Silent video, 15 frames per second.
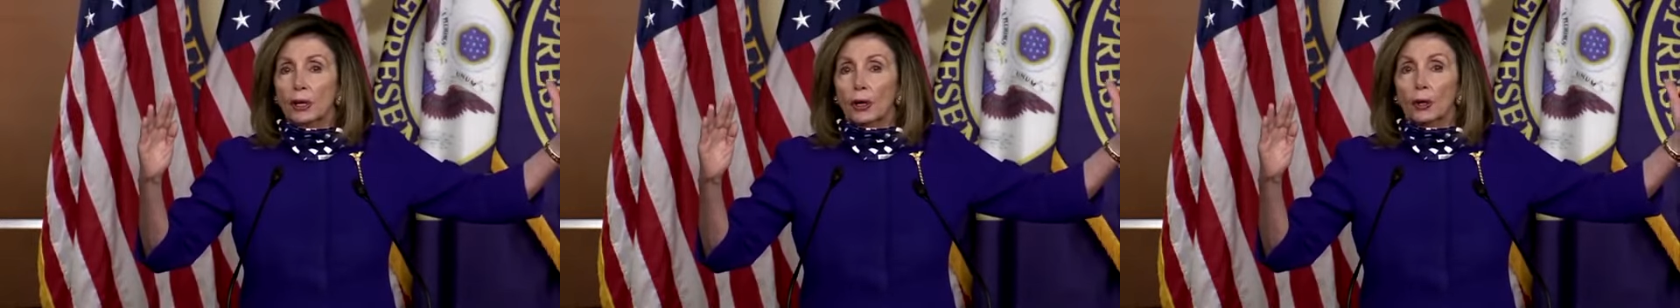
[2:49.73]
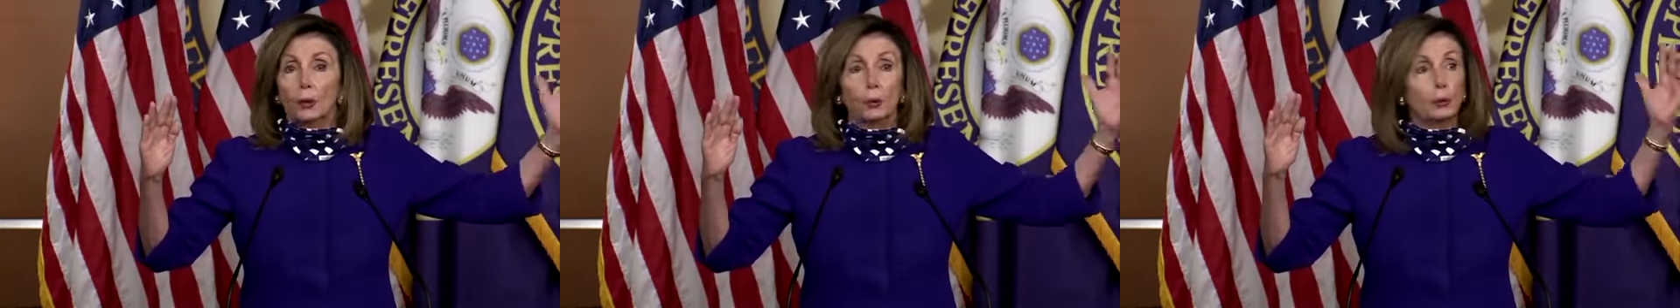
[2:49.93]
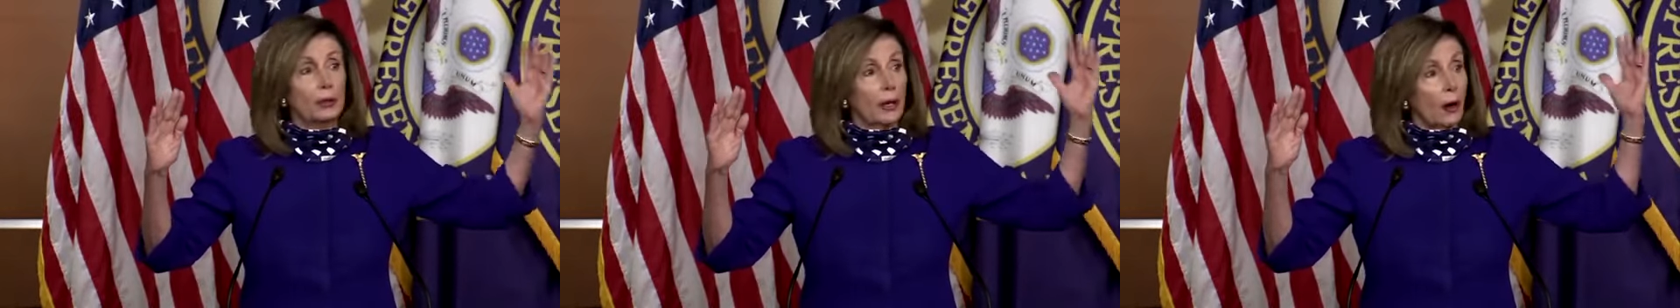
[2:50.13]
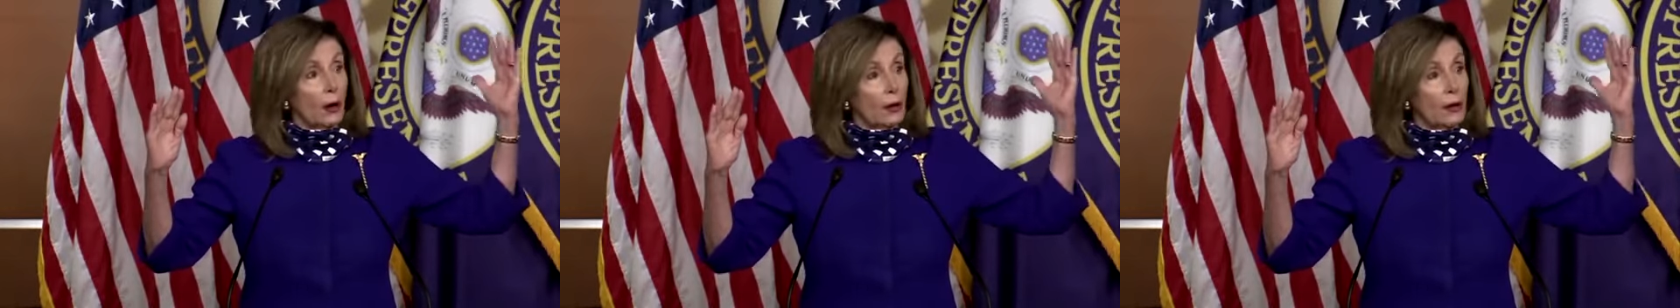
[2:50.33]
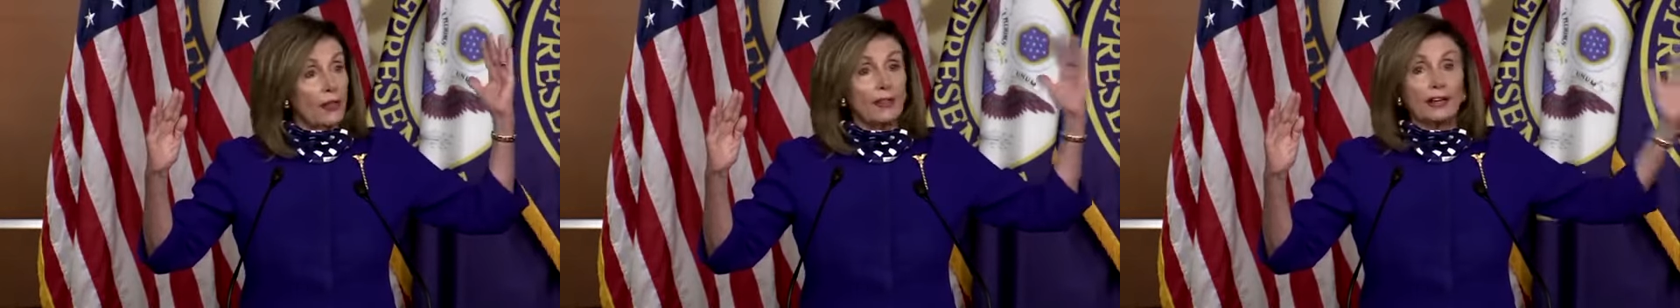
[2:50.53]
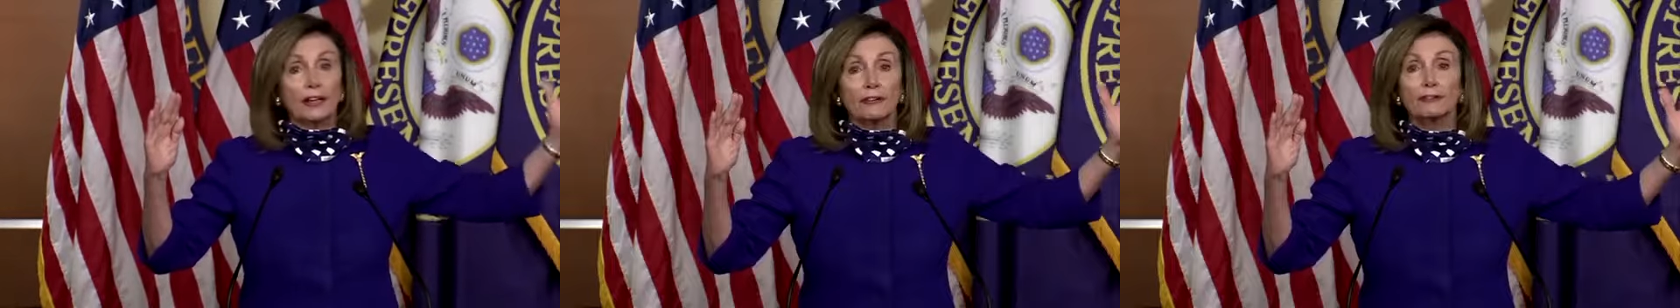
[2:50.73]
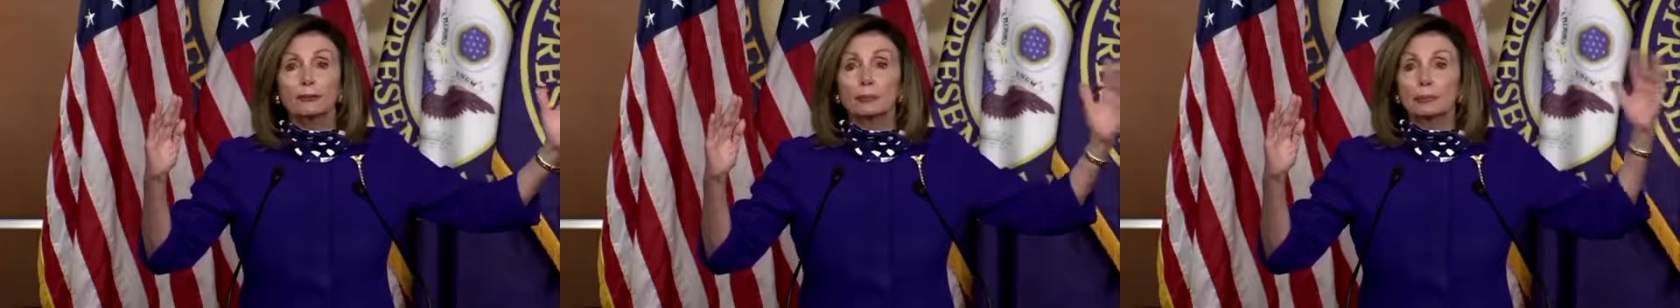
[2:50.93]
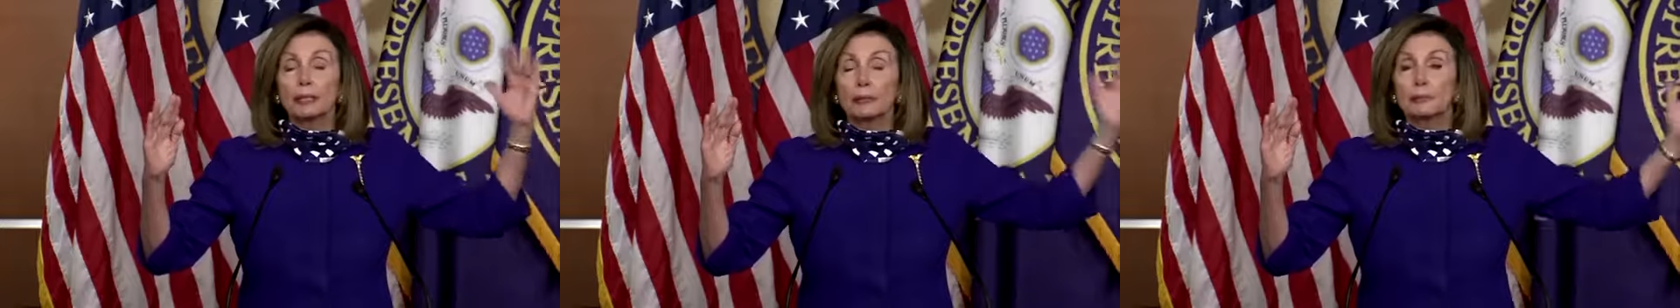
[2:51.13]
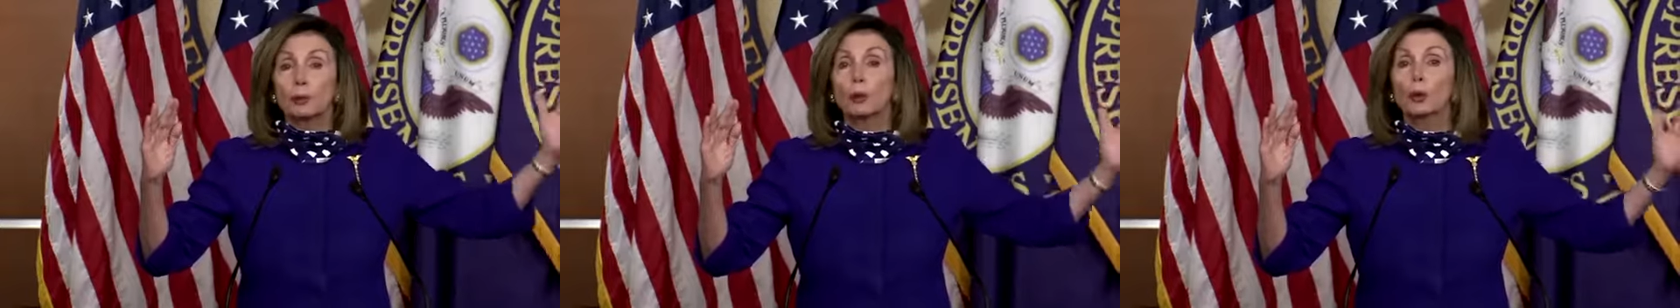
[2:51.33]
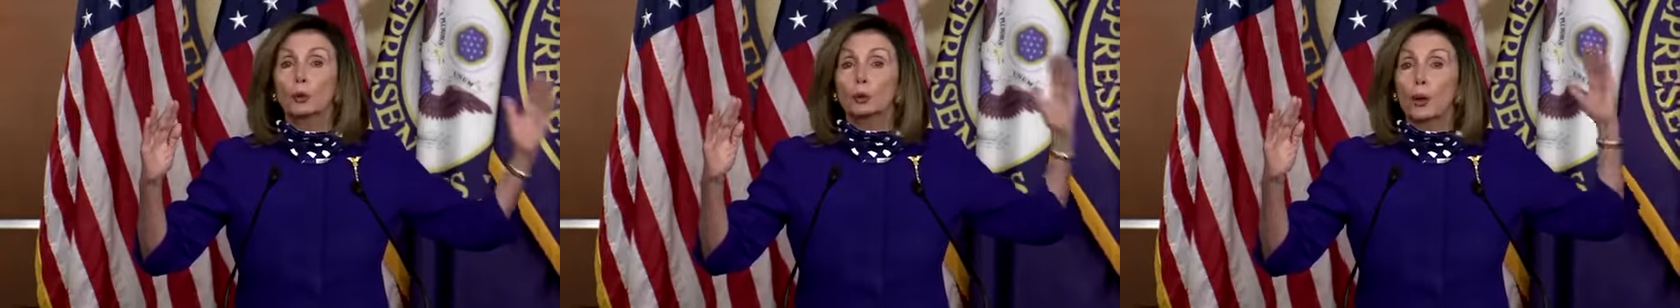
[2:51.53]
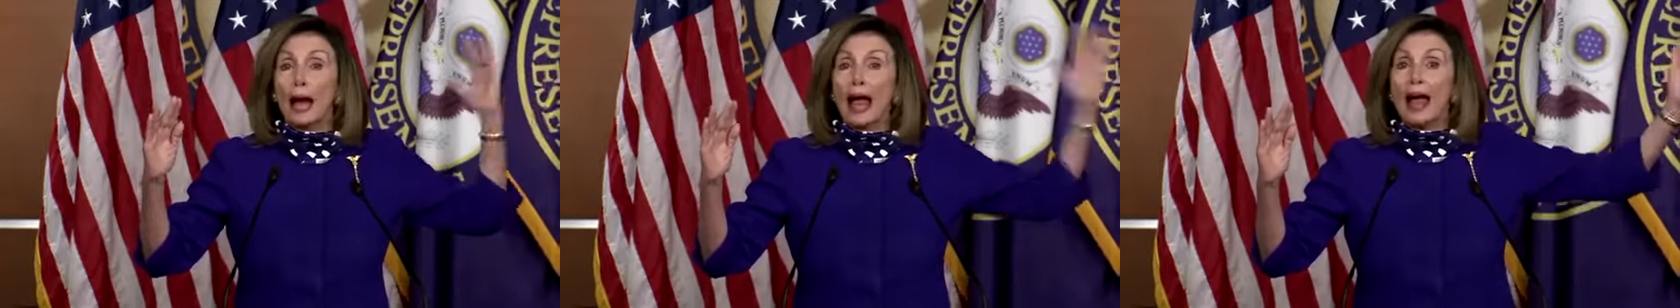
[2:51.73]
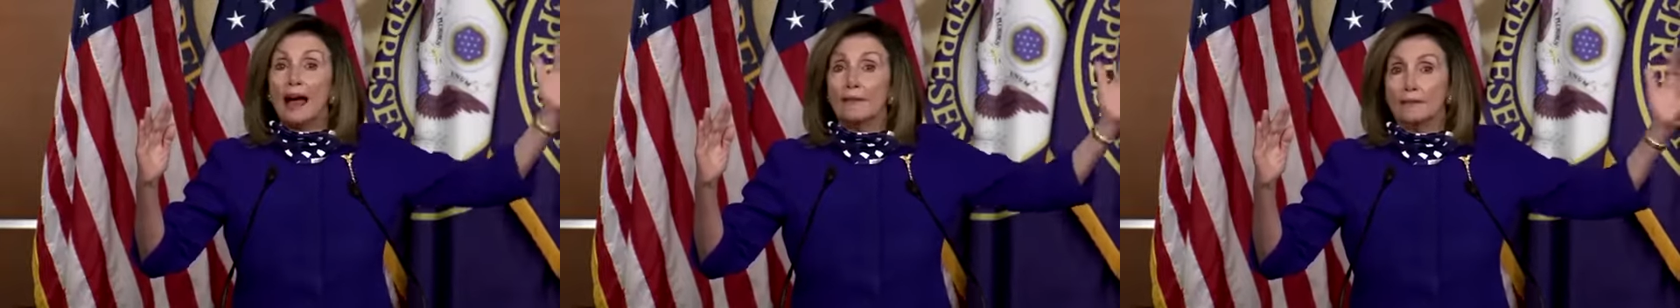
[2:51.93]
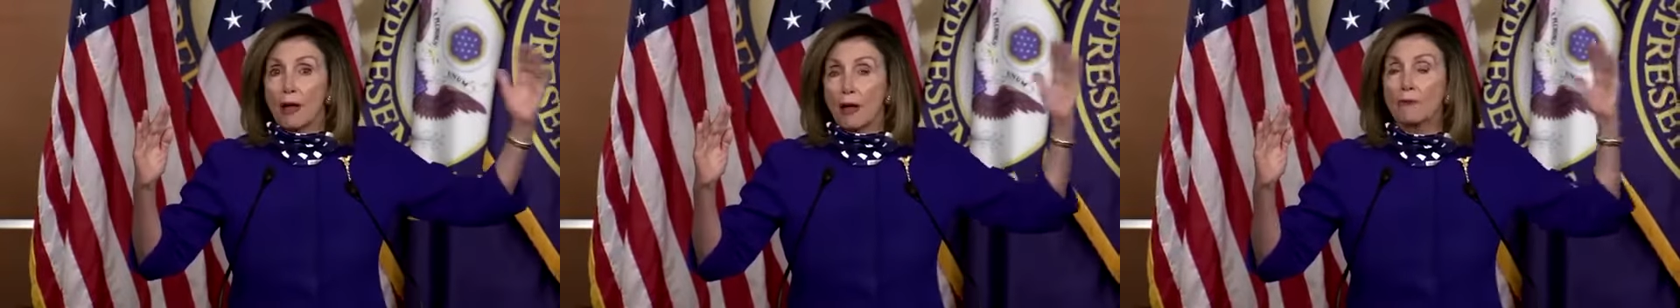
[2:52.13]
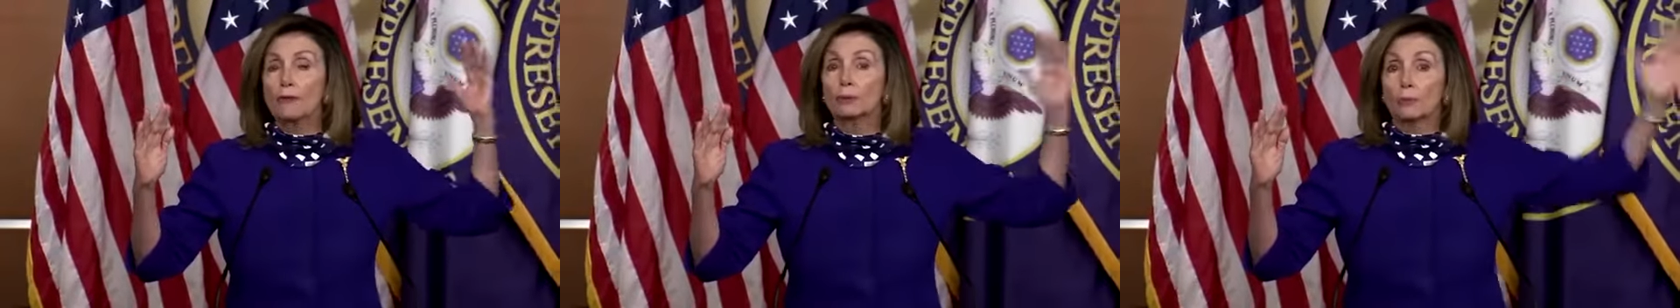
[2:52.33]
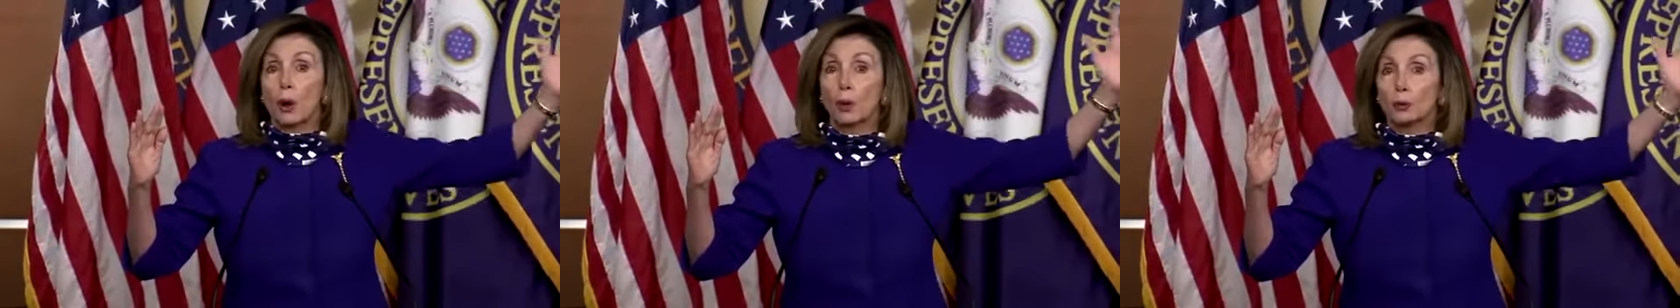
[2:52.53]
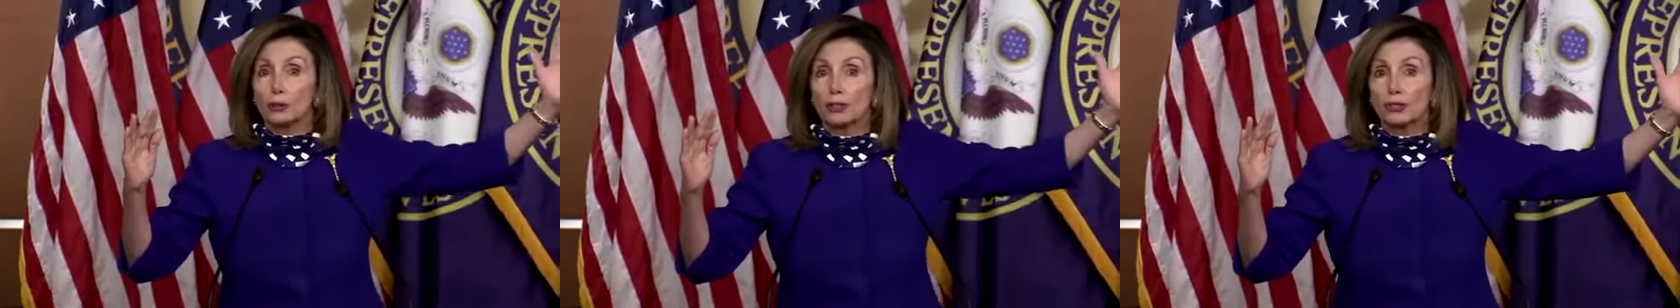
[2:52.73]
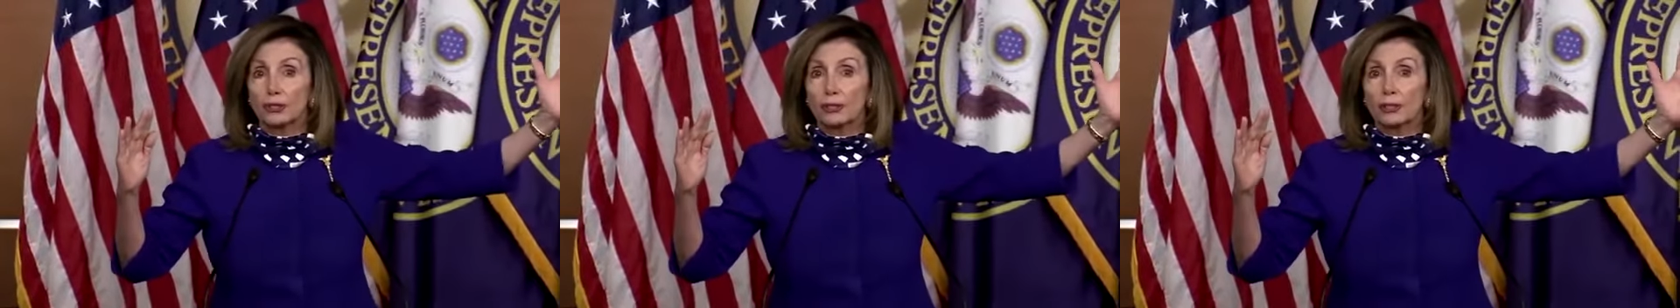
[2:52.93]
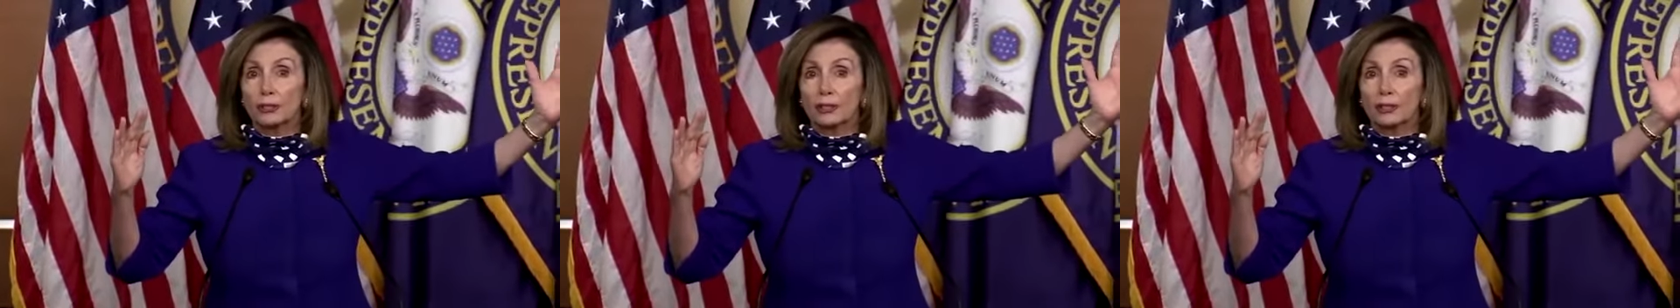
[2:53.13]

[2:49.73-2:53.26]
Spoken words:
who are there for people who have the most.